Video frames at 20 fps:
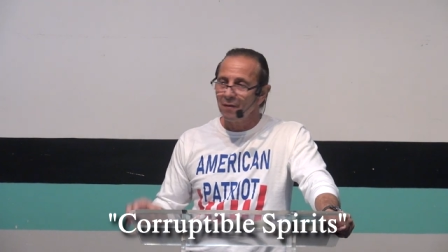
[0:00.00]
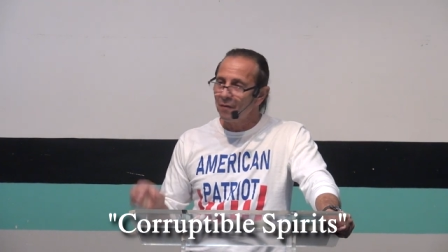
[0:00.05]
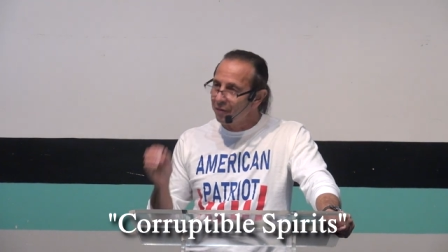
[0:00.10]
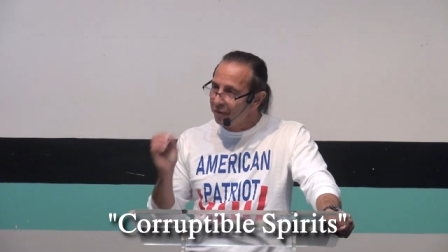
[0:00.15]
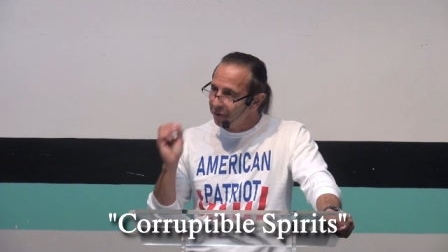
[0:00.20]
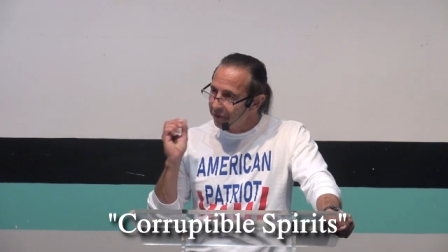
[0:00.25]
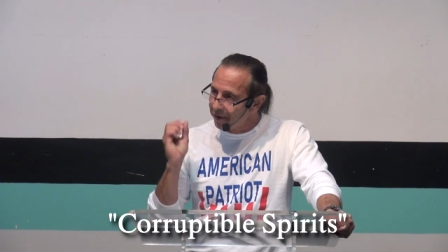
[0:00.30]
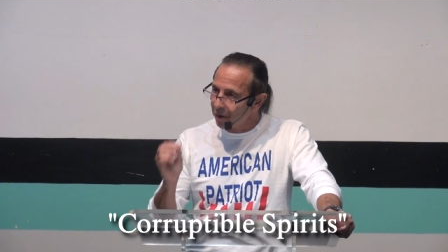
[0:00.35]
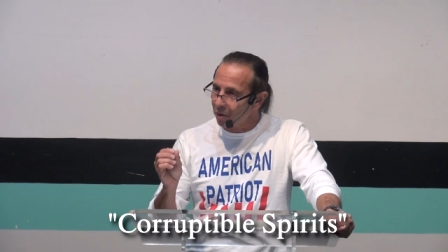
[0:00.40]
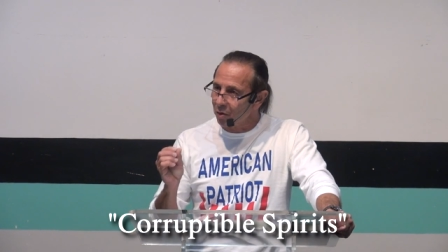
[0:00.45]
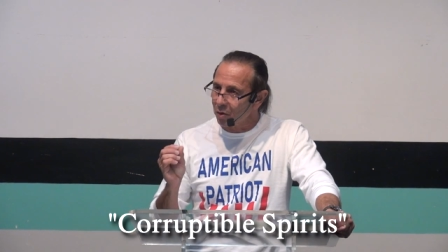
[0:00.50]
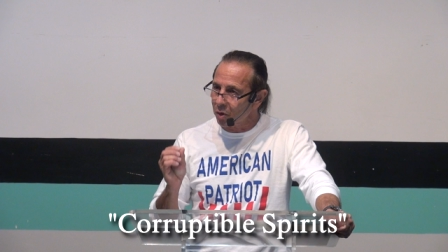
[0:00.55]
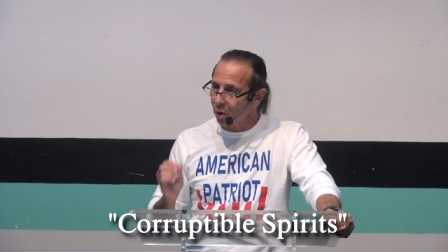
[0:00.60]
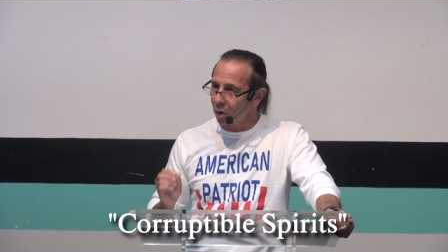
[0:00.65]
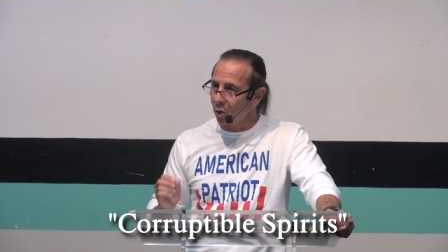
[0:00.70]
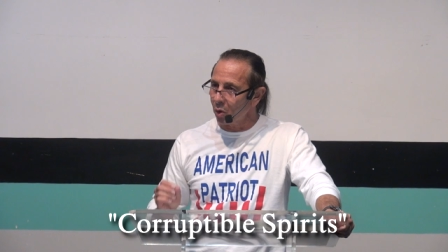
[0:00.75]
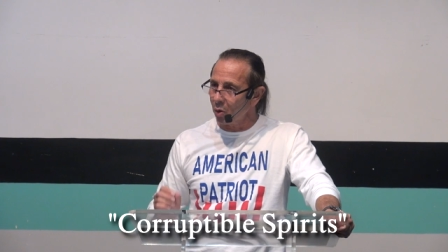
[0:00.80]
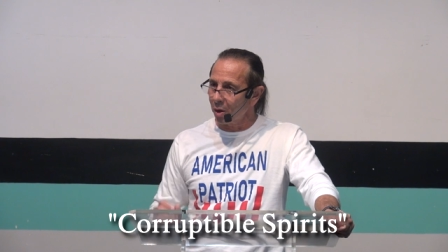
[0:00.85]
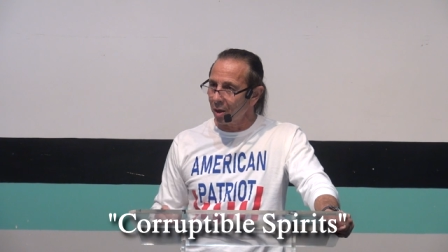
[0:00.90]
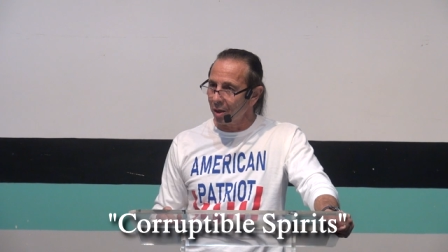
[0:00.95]
fear the
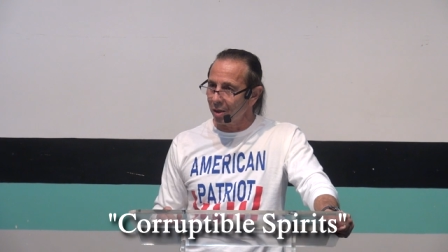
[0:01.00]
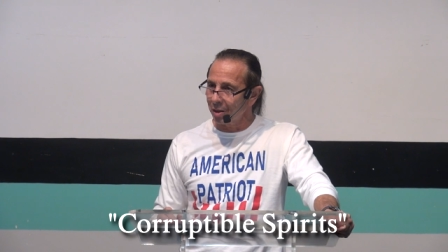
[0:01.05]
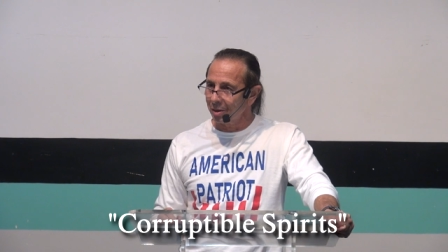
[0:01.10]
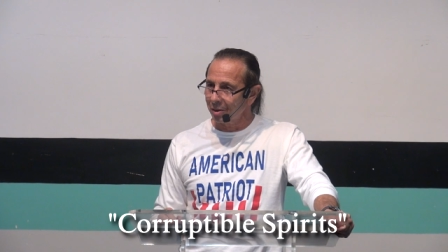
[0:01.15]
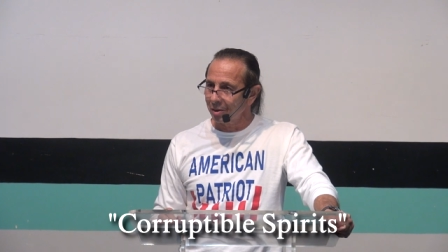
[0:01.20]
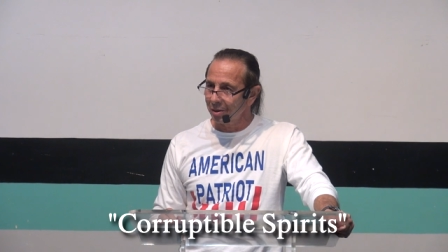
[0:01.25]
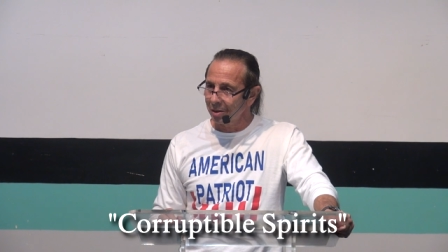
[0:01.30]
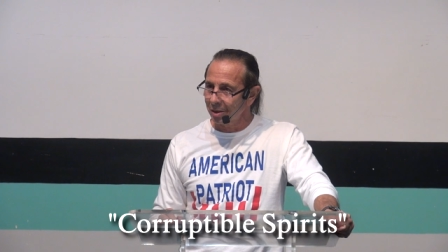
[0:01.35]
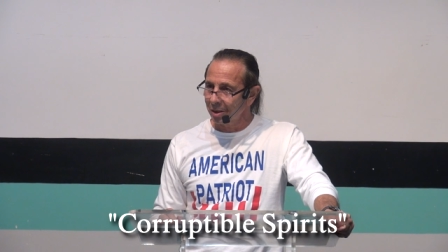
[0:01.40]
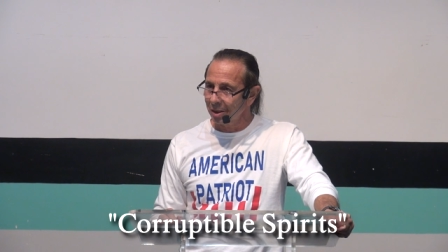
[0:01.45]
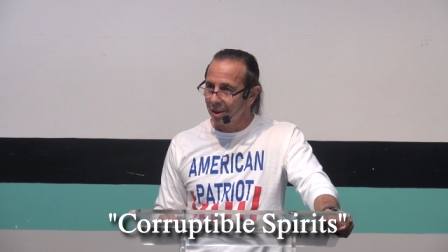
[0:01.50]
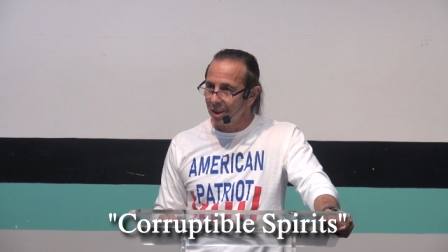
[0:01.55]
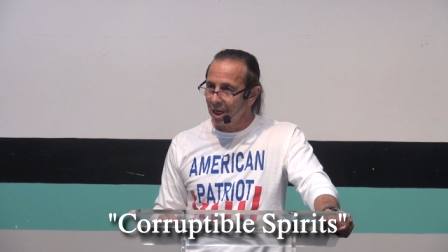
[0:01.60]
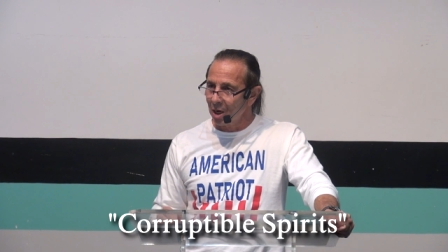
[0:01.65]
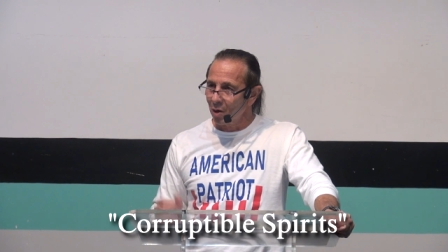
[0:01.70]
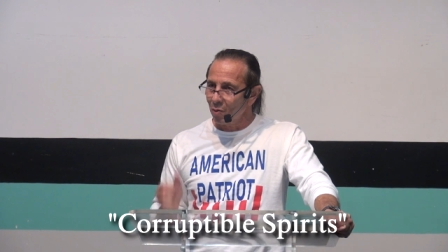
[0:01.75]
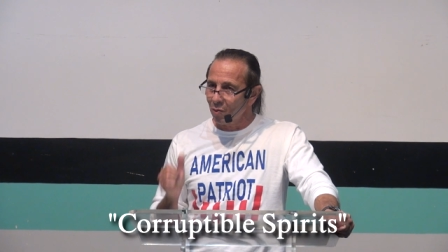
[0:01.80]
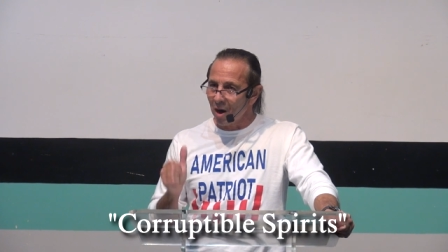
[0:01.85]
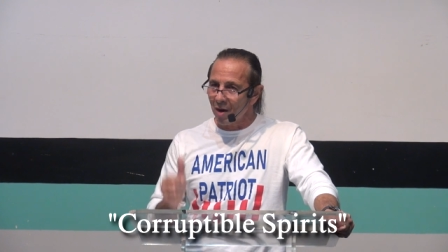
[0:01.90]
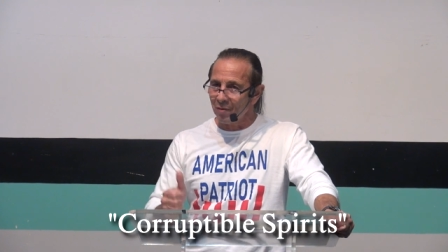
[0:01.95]
Lord,
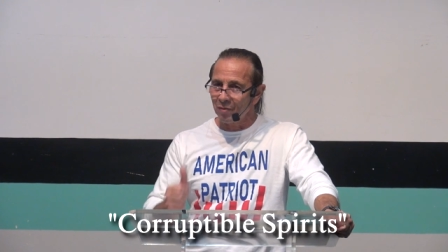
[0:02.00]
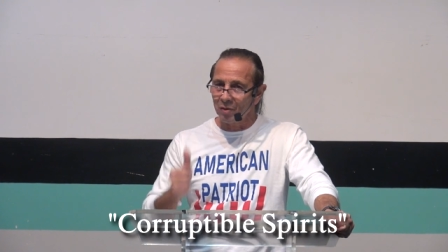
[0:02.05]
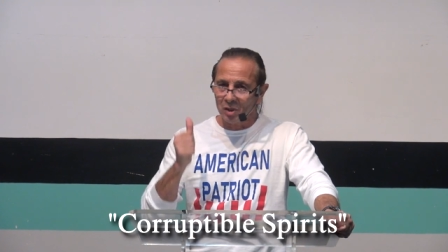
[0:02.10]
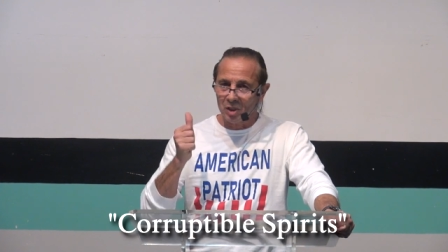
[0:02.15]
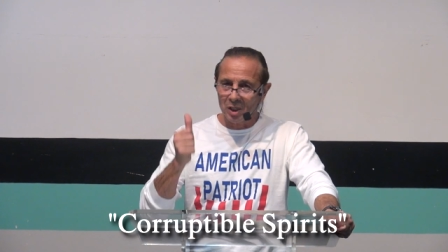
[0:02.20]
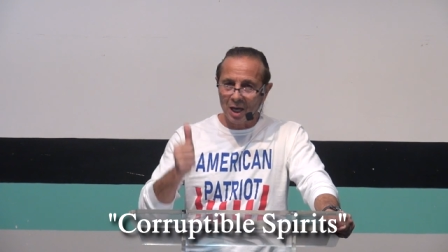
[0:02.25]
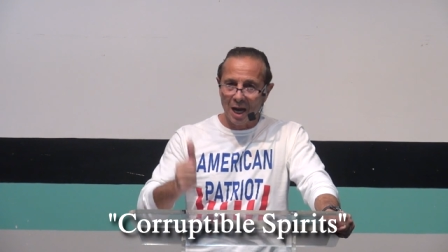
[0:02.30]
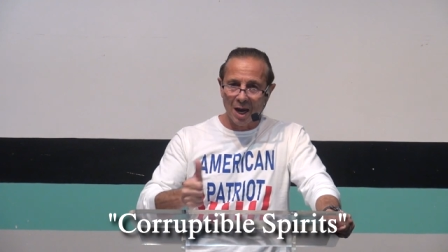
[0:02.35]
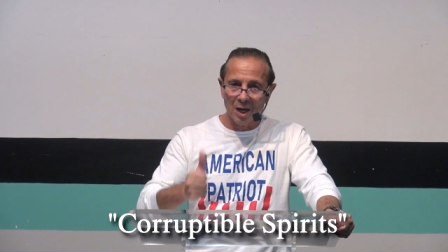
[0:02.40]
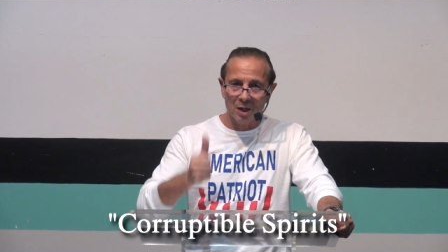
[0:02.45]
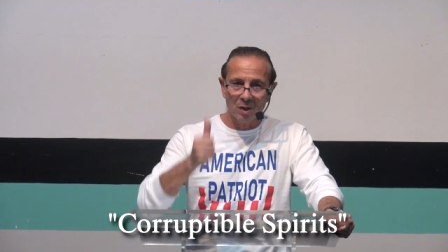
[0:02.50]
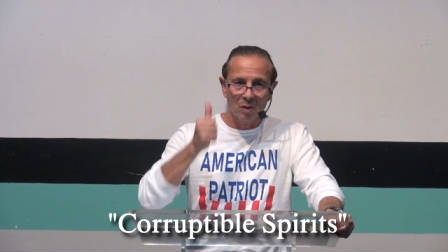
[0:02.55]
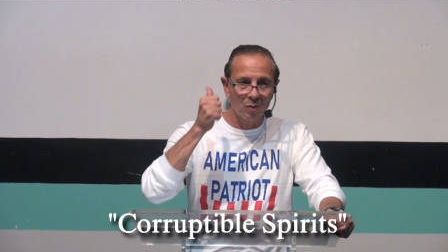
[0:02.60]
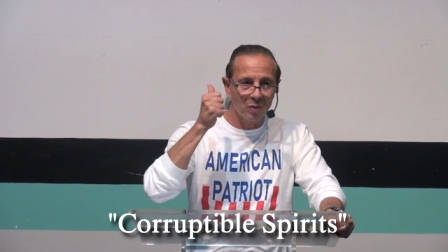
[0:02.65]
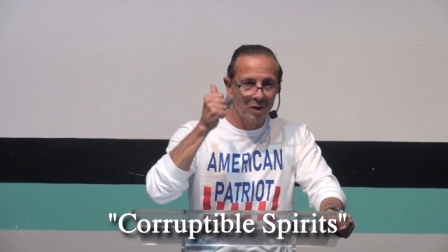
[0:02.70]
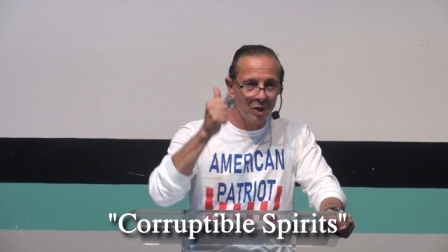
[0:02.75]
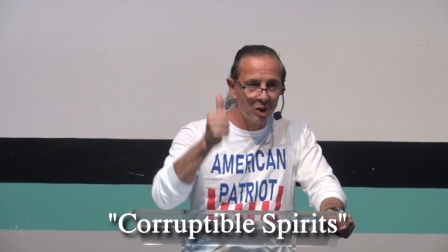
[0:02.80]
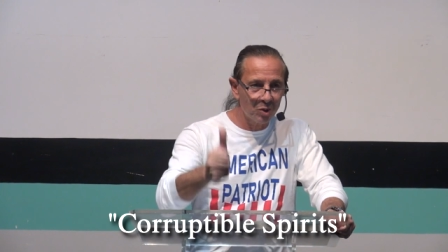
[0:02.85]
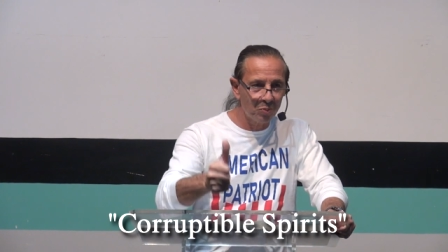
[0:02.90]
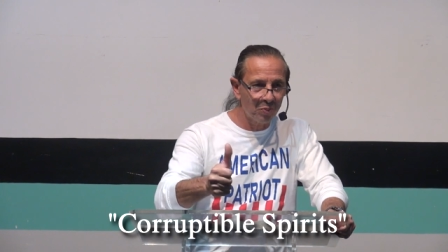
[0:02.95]
reverence, honor, and
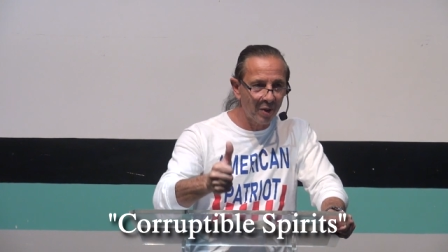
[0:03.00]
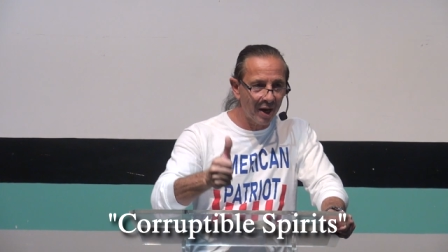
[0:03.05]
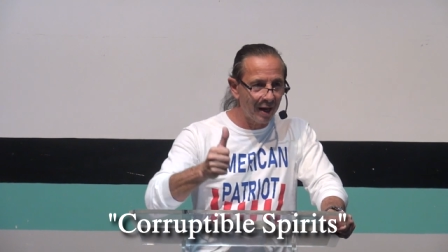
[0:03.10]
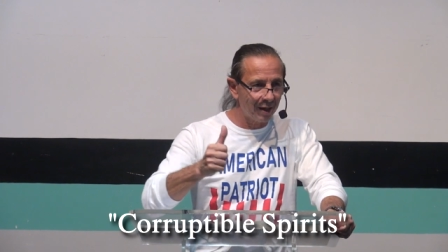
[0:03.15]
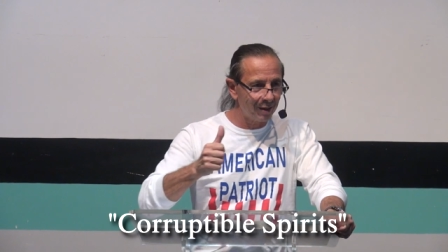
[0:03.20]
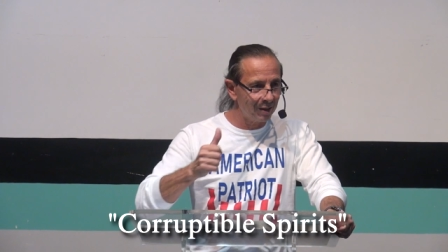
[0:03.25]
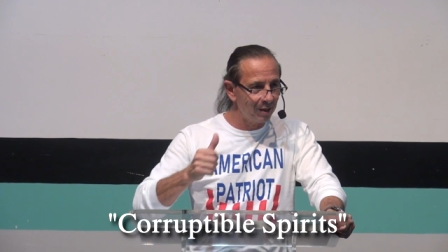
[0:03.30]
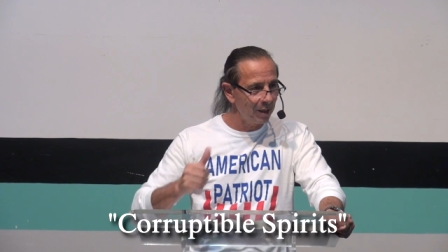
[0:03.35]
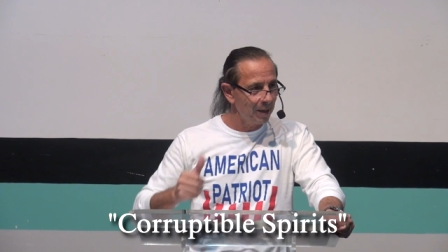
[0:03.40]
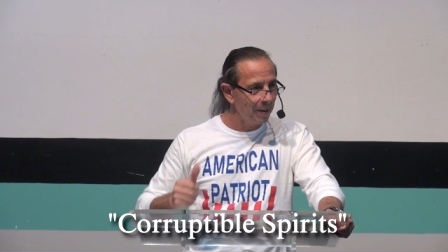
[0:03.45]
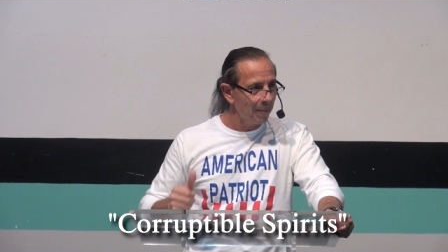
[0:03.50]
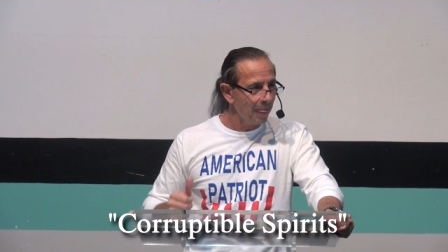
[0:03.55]
respect.